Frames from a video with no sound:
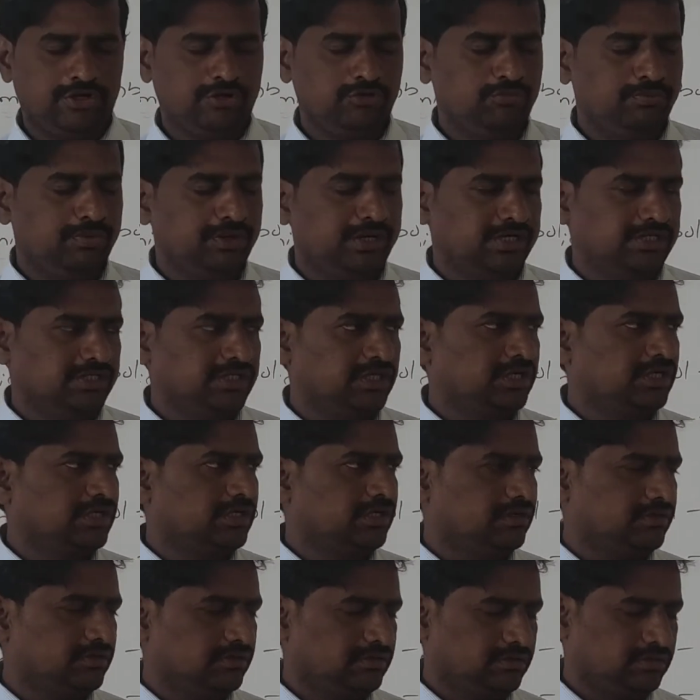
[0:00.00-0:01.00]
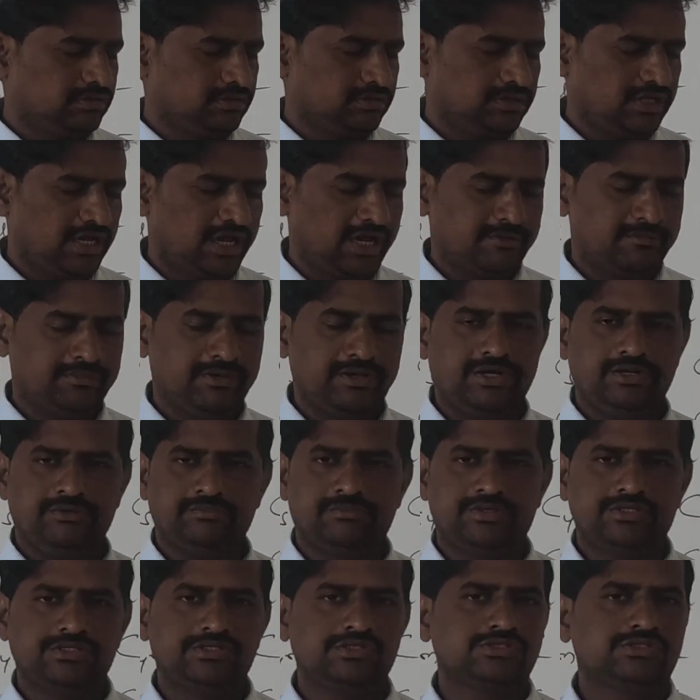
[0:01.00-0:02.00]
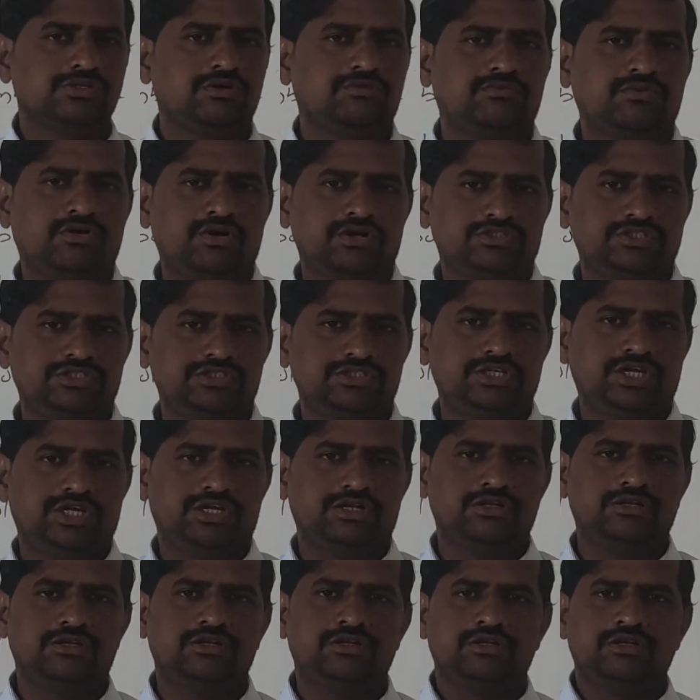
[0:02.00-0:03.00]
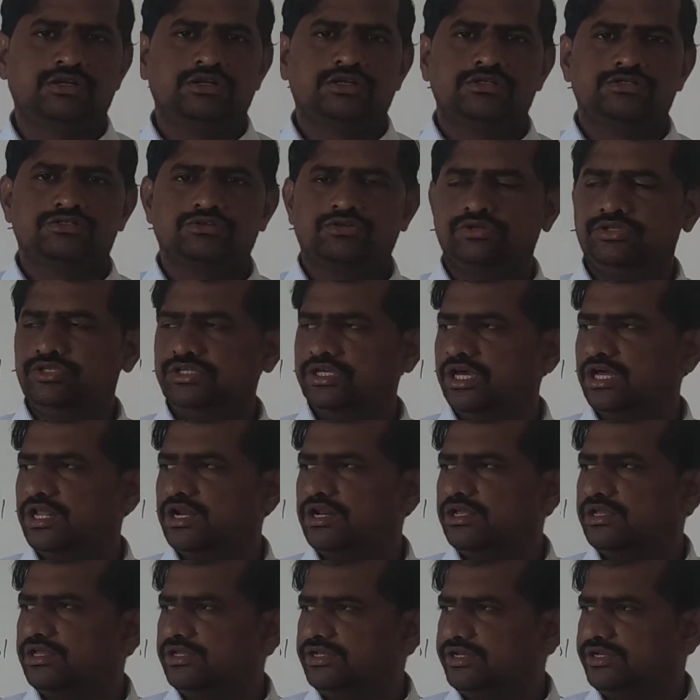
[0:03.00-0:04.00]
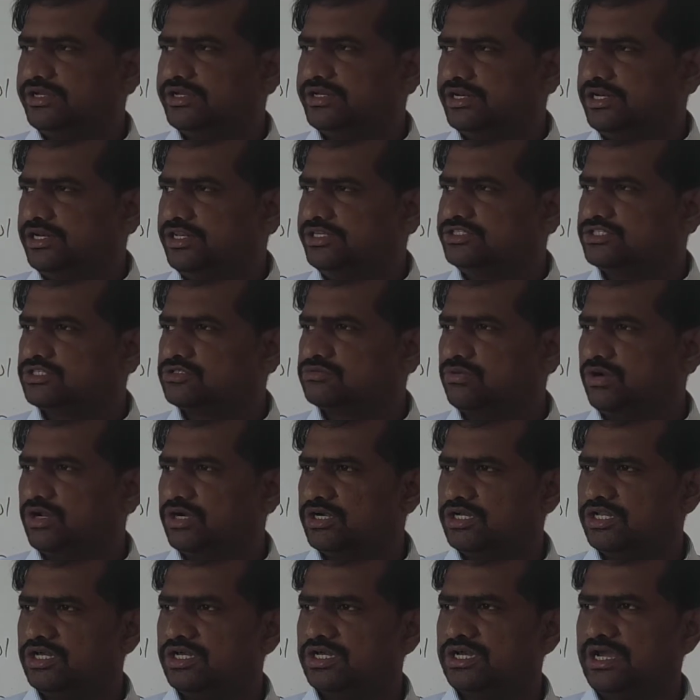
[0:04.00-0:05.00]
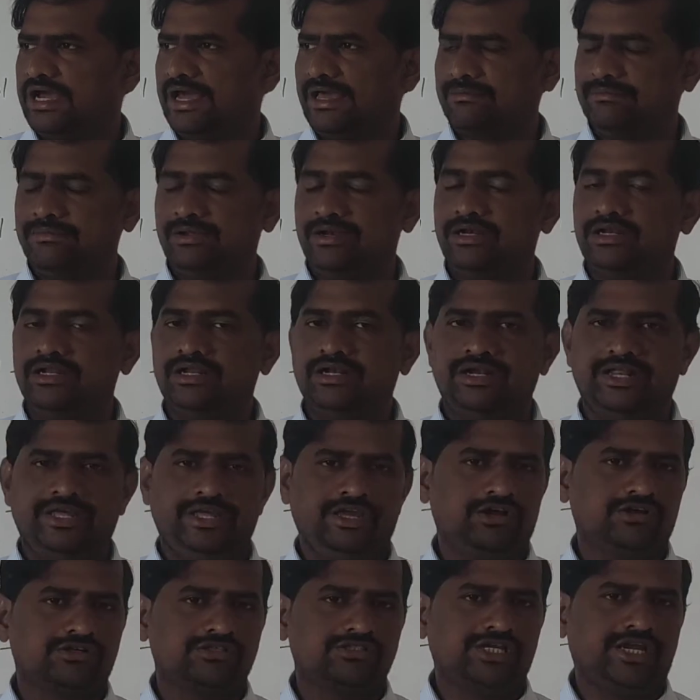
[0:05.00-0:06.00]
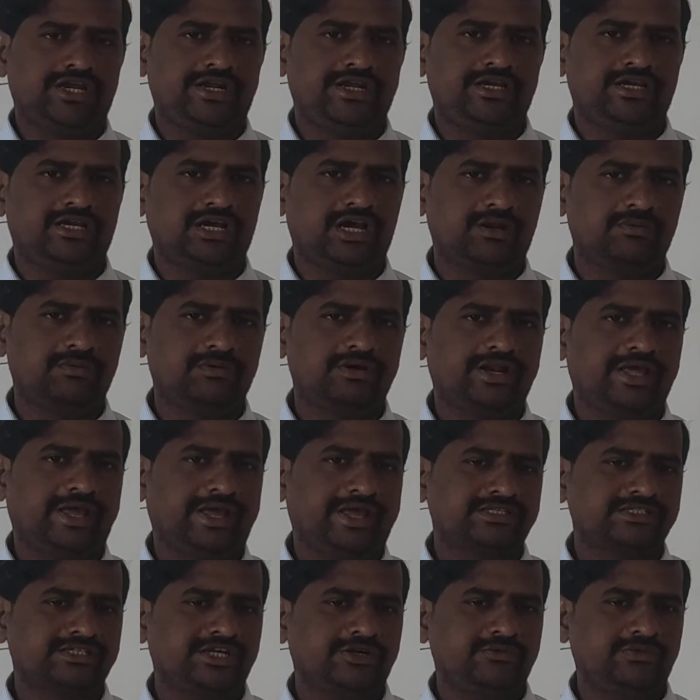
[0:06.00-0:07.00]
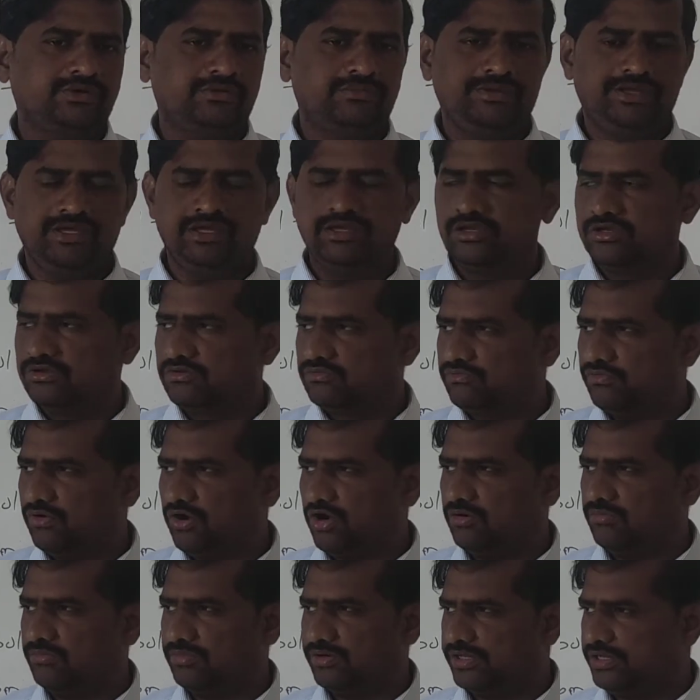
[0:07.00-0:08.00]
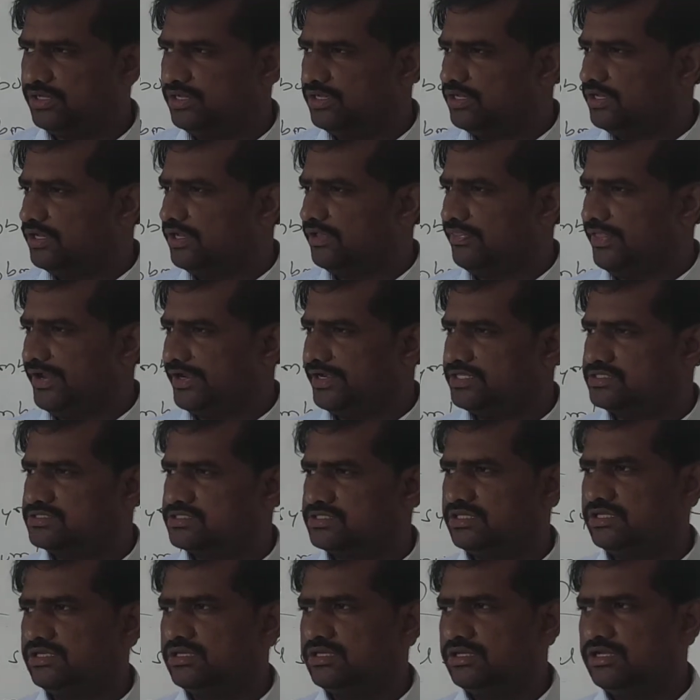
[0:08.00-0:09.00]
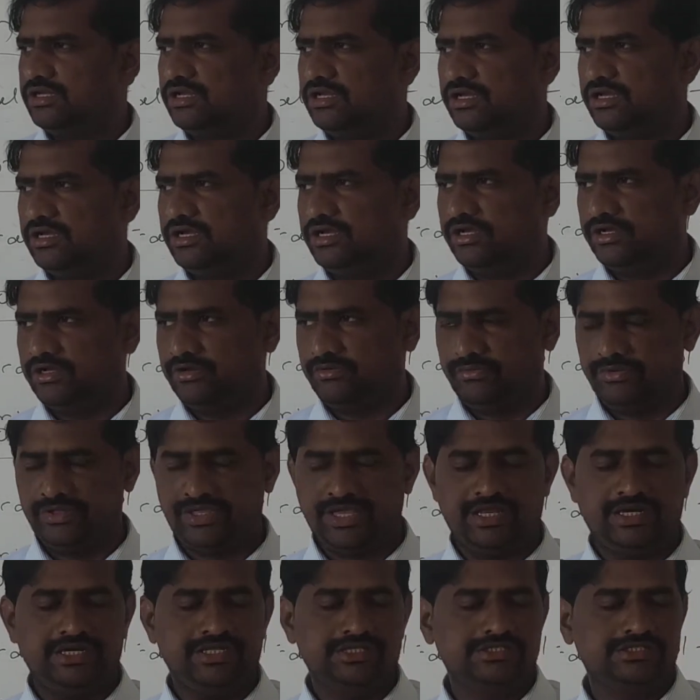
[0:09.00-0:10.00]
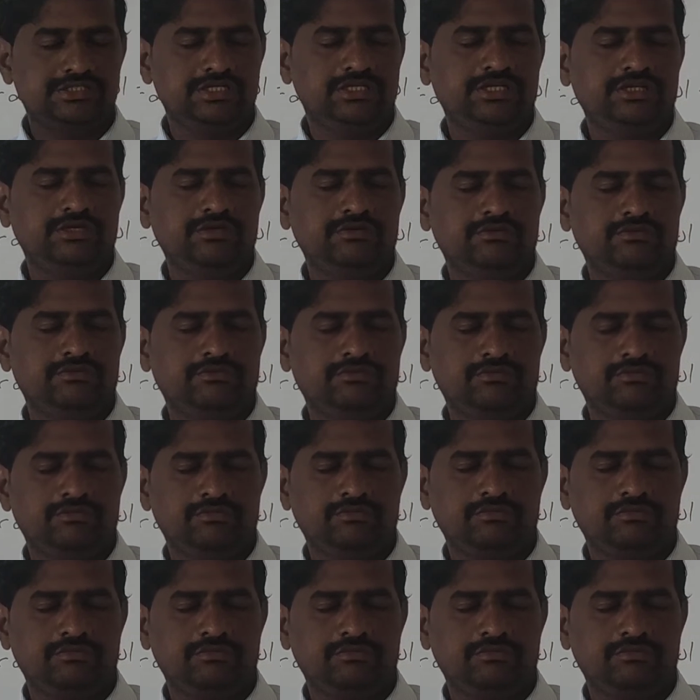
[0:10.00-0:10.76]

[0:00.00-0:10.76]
you burn the carbon in presence of oxygen, so here it releases what? Carbon dioxide. Carbon dioxide will be formed. That is, we can easily